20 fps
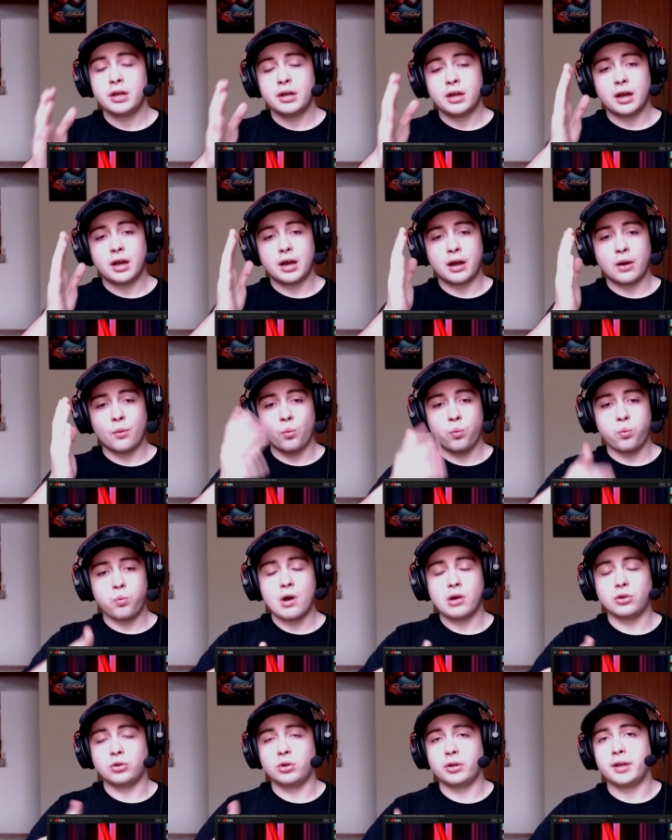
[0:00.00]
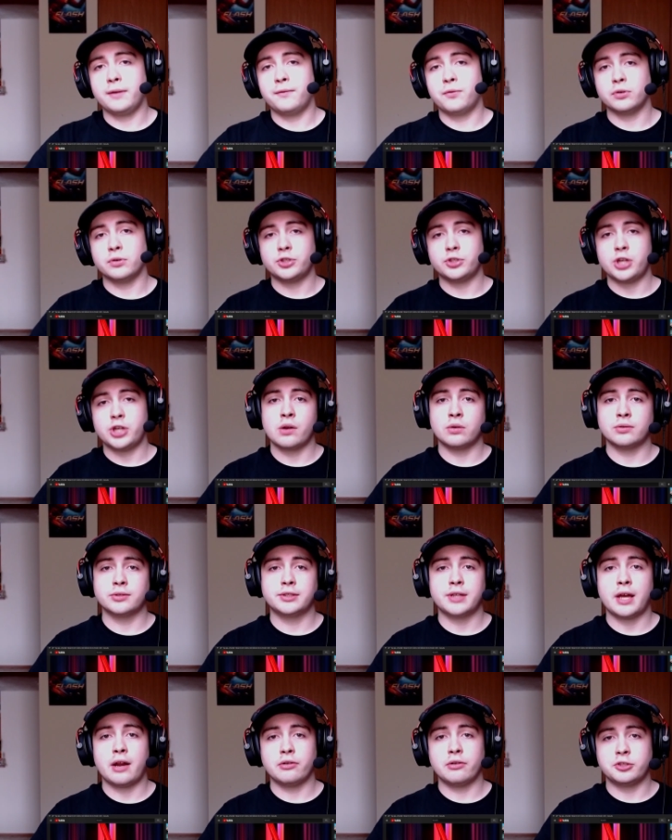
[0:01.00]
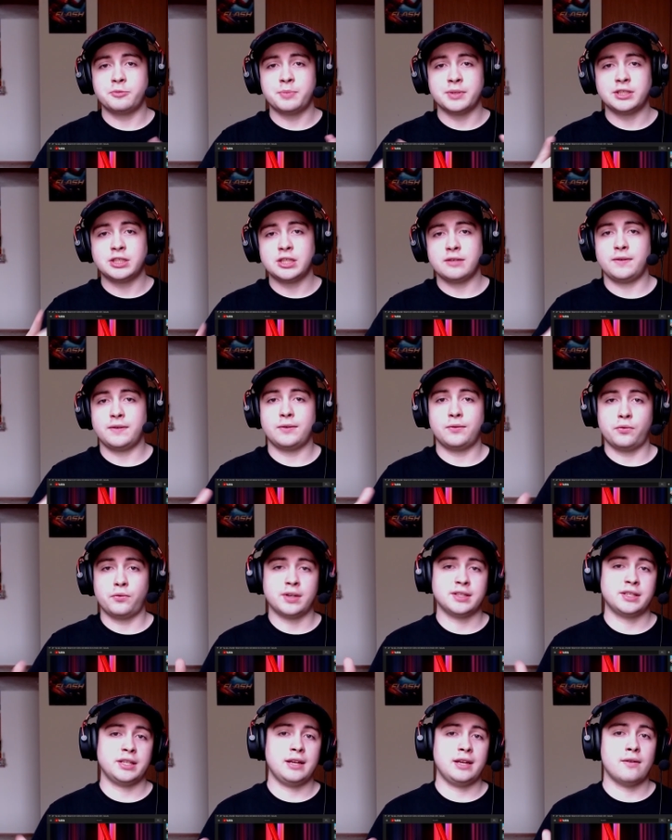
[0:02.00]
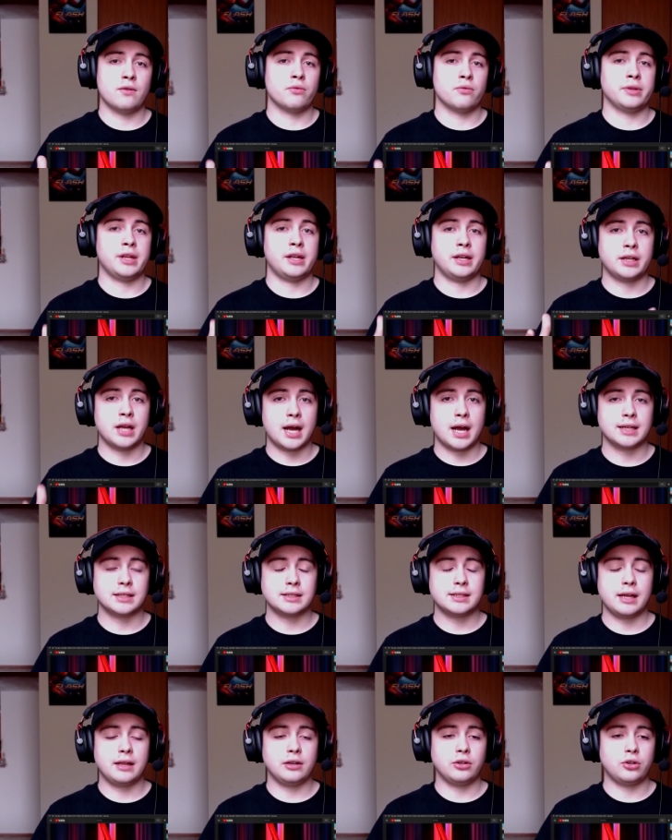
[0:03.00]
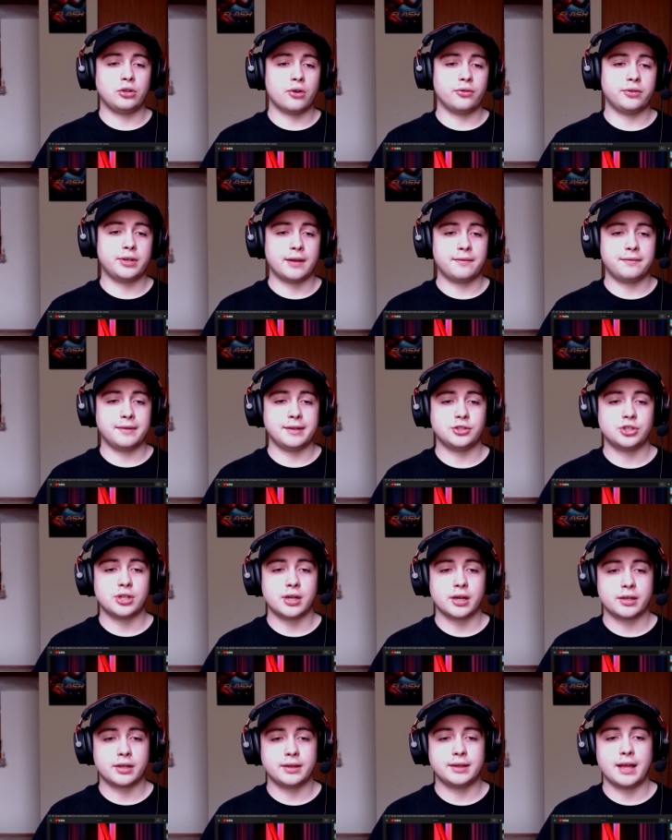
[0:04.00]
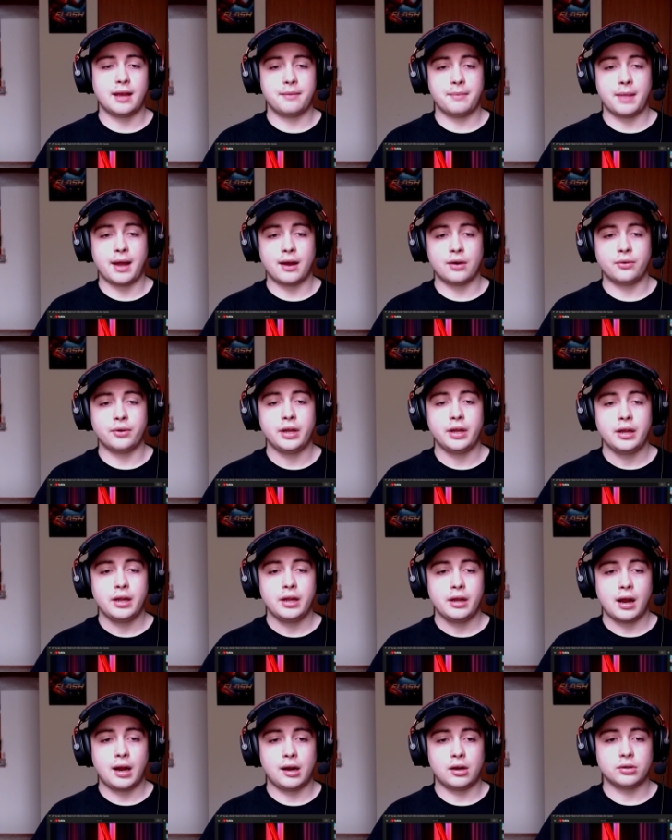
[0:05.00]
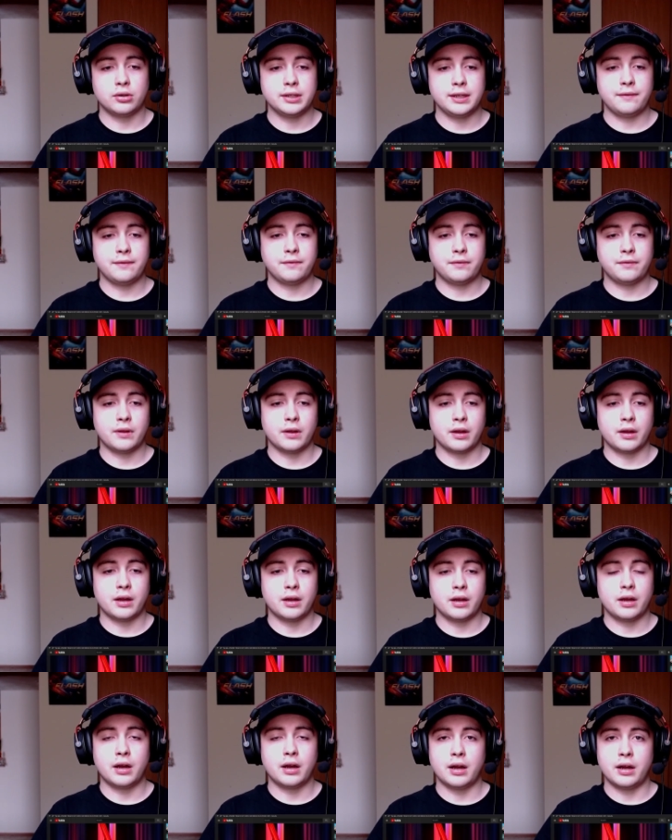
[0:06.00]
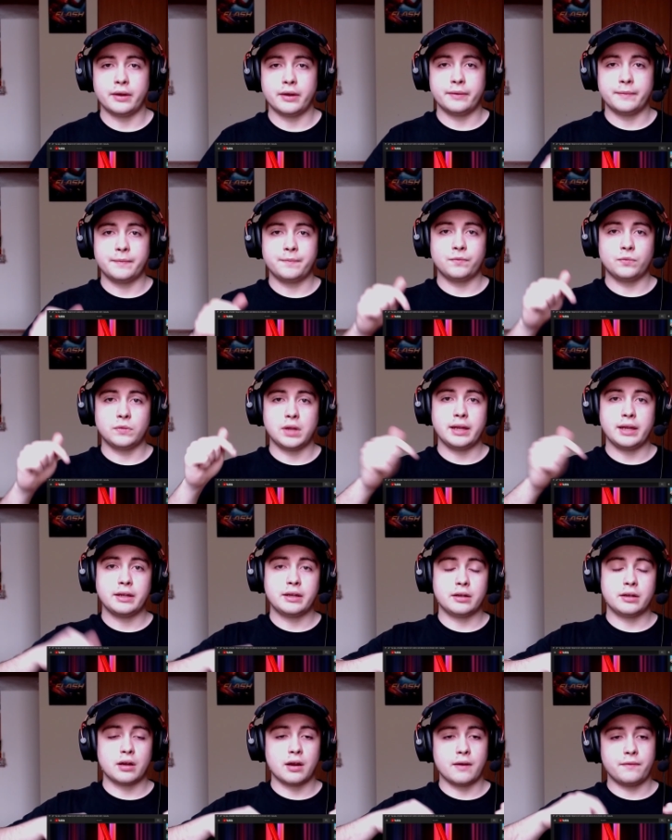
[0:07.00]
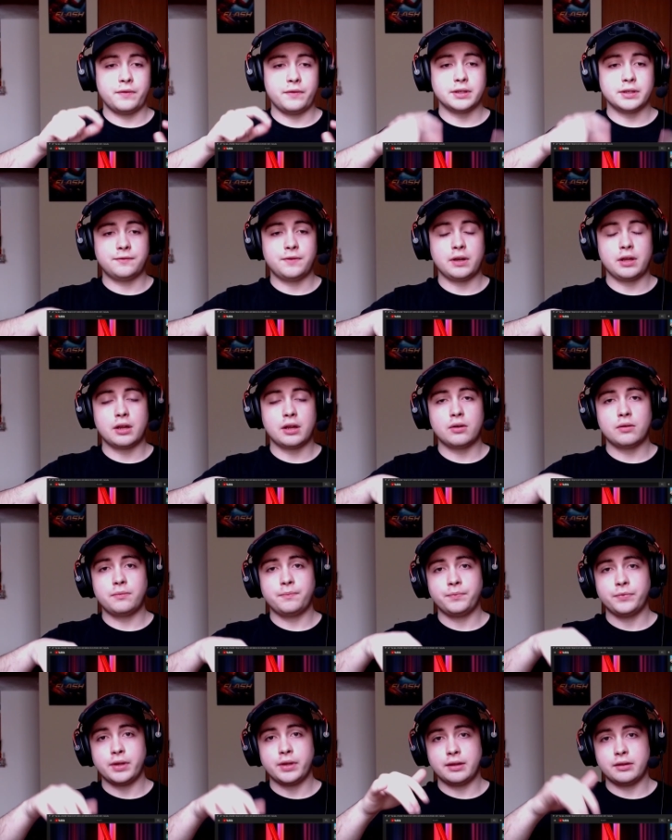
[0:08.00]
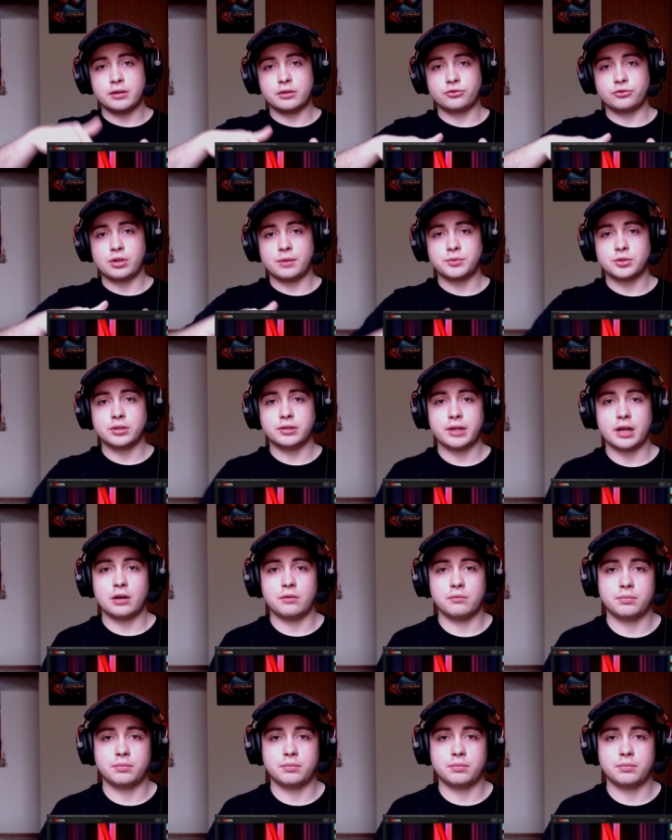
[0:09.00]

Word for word: uh, are looking for channels that are specific for Resident Evil related content, go definitely check them out. I'll leave the uh, link of this video in the description down